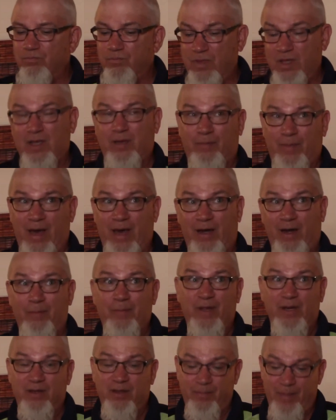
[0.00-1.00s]
Think about it. I
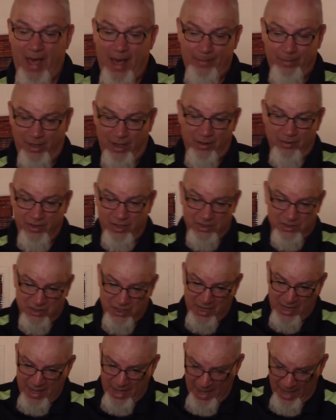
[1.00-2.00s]
mean, the Babylonians
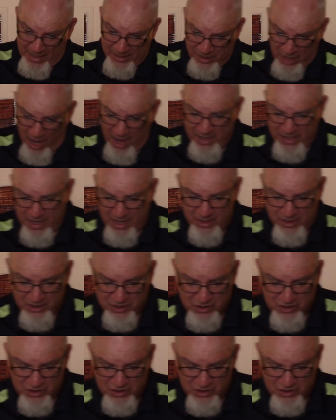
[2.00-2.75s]
had not yet